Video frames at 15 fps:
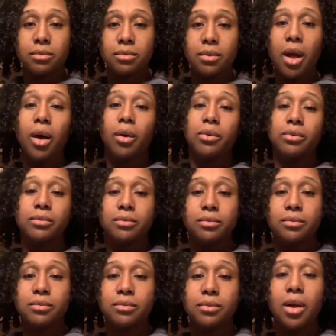Oh,
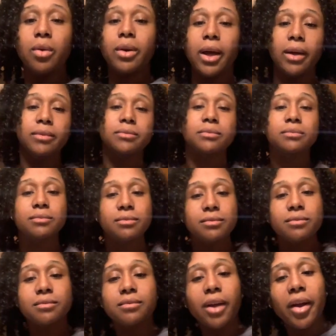okay.
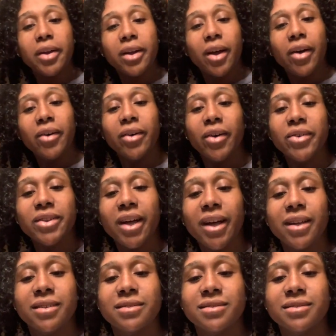There you go. Hold on.